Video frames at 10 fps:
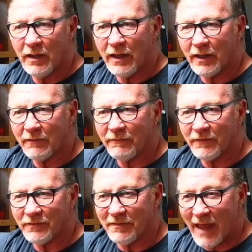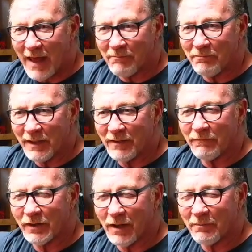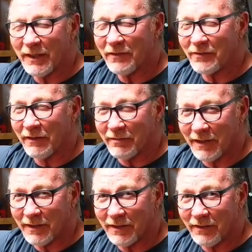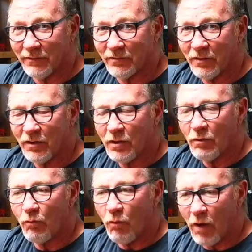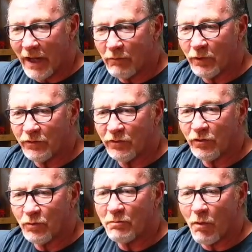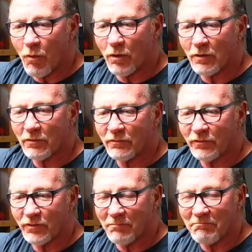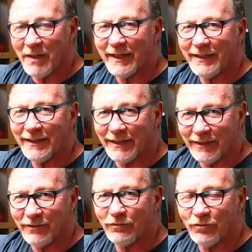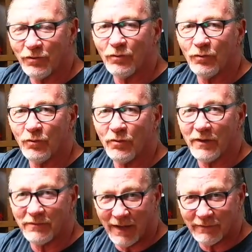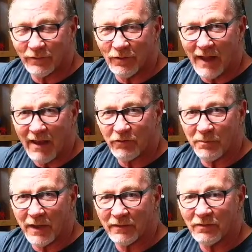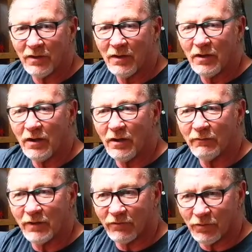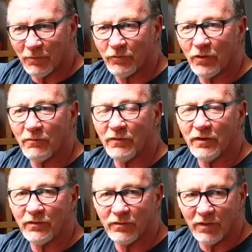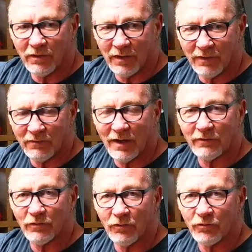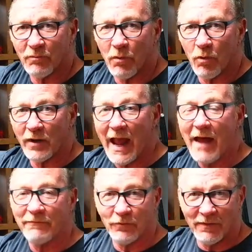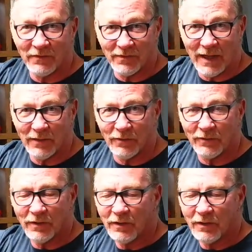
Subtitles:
And if it's that big of a company as I think it is, why wouldn't you pour some money into the technical aspect of customer service and technical support after the sale?